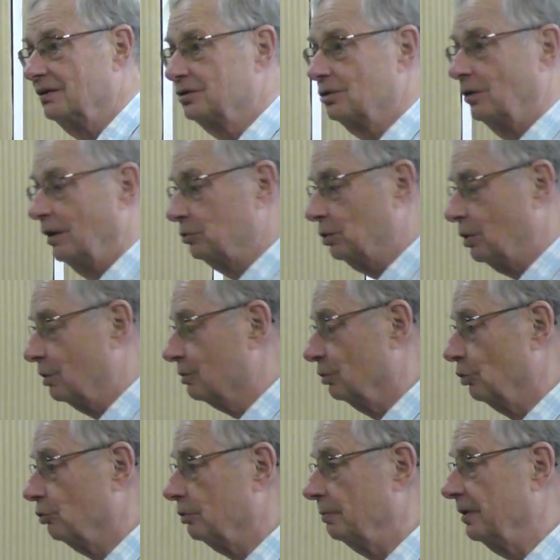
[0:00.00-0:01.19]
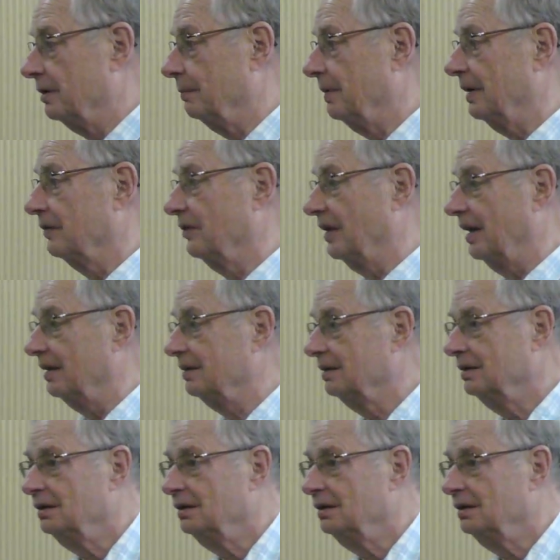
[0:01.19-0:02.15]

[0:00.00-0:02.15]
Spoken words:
So I'll talk a little bit about that.